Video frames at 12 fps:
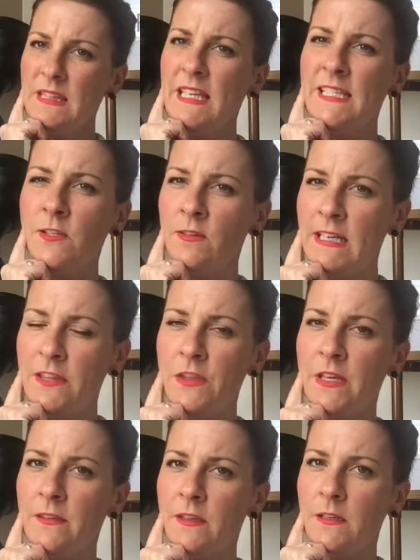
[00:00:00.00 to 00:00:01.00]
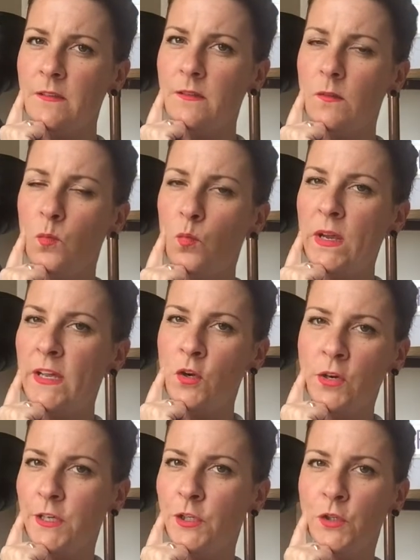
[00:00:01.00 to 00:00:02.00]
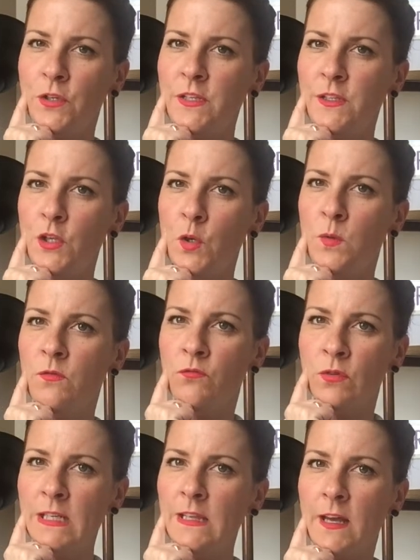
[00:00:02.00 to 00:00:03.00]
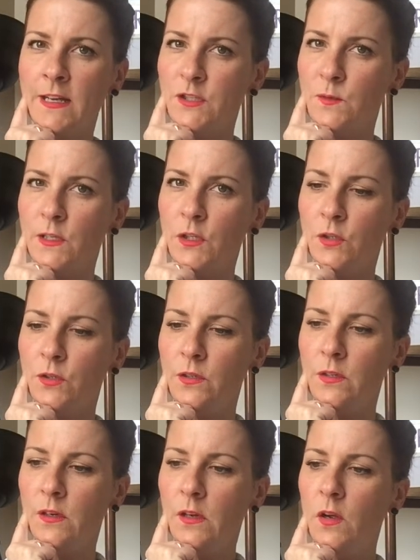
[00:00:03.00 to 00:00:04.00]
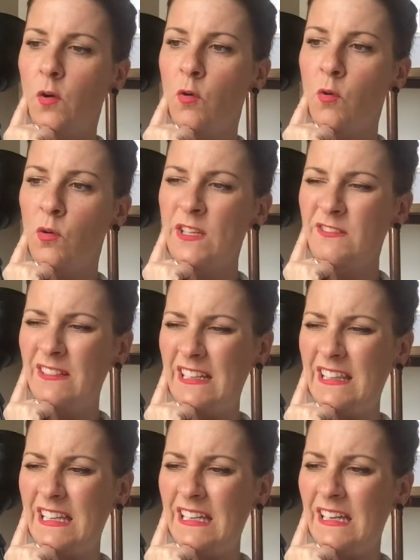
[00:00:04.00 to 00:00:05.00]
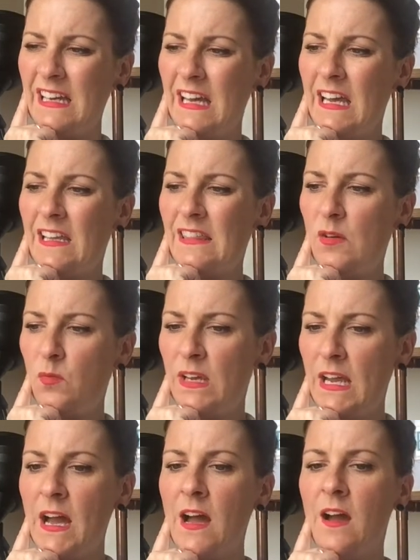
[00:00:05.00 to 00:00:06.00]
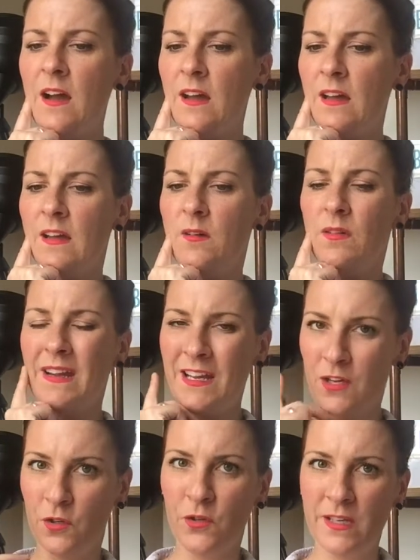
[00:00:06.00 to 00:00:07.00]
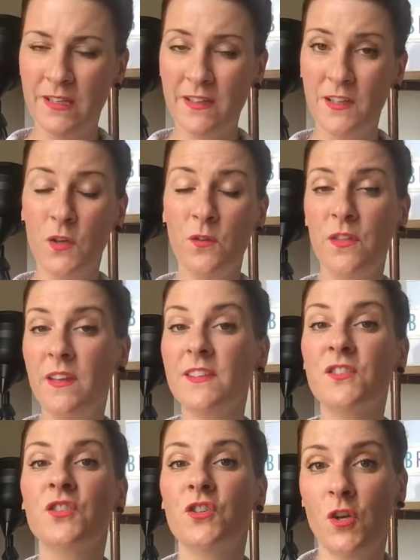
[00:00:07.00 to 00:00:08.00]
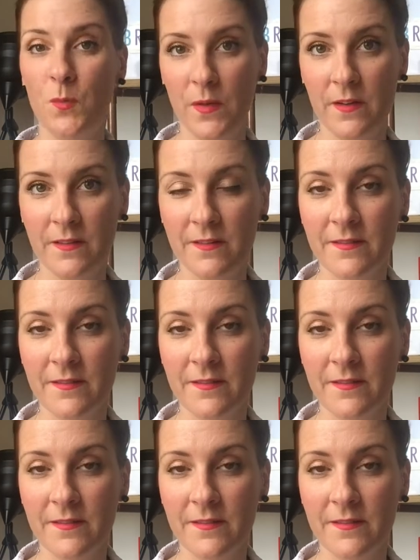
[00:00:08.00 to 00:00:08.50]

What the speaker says: is there anything that we are not including that you would really like to include? Or is there anything that we are including that you think is stupid?